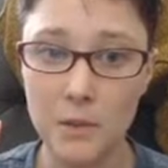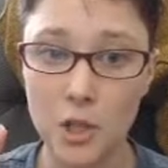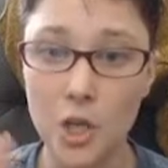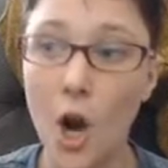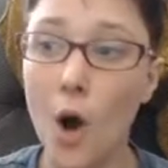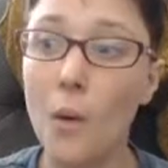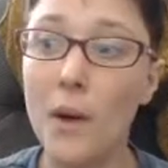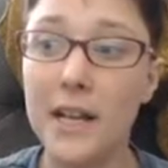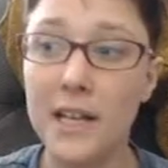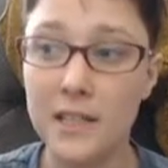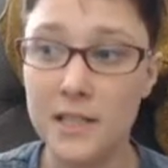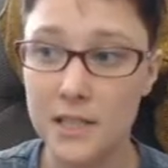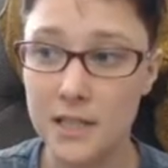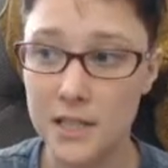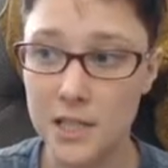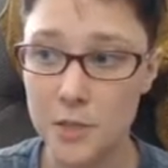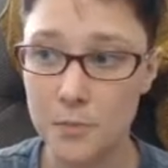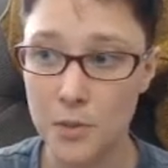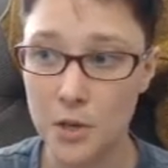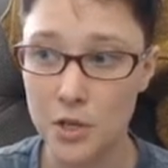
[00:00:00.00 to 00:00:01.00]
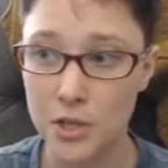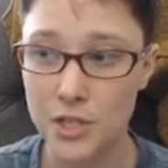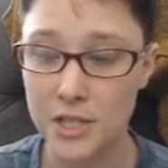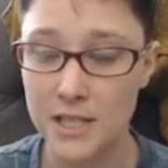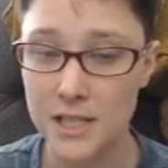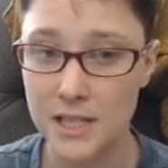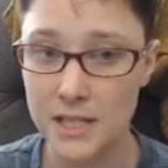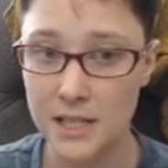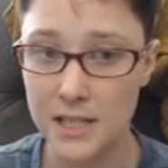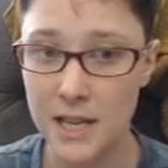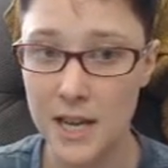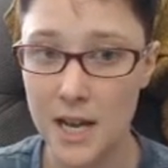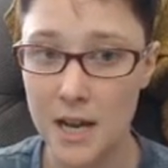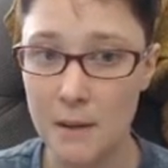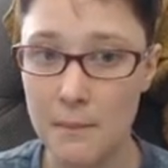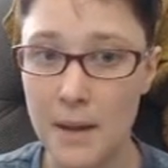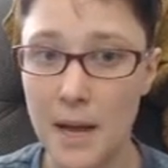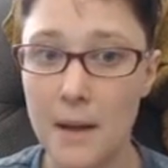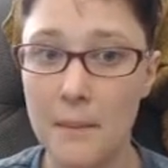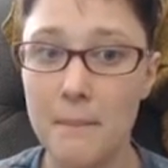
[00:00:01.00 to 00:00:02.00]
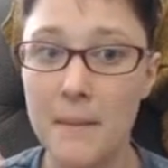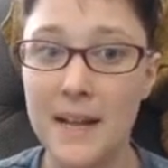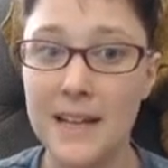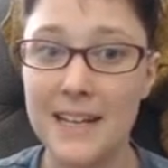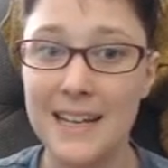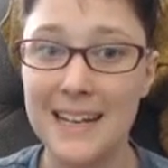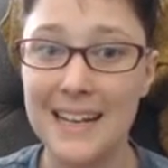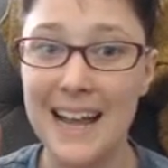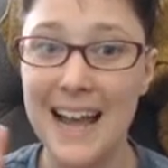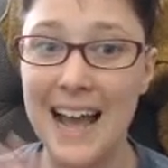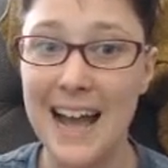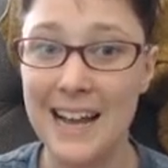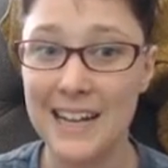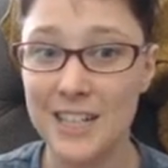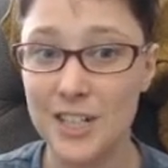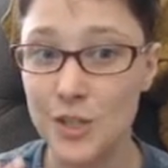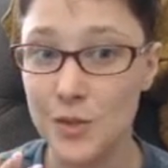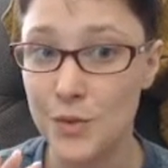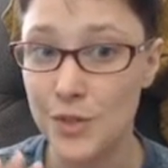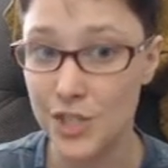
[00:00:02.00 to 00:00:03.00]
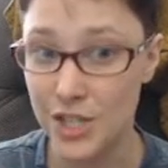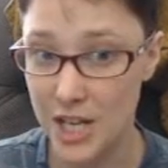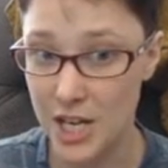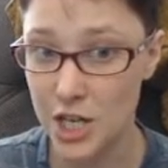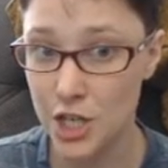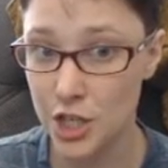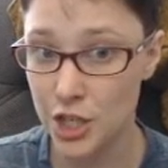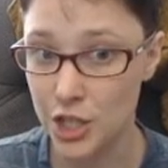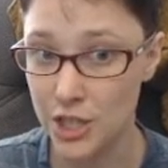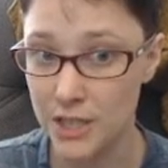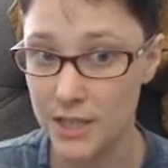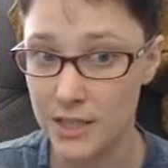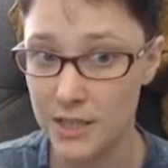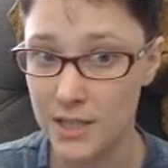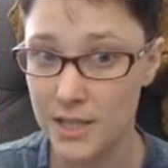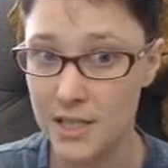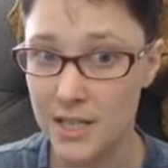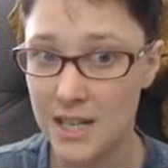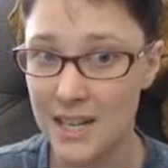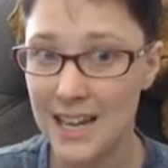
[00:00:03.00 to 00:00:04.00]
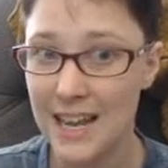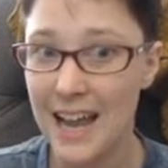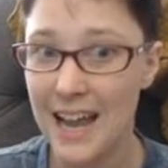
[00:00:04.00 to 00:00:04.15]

going into this person's DM and making accusations,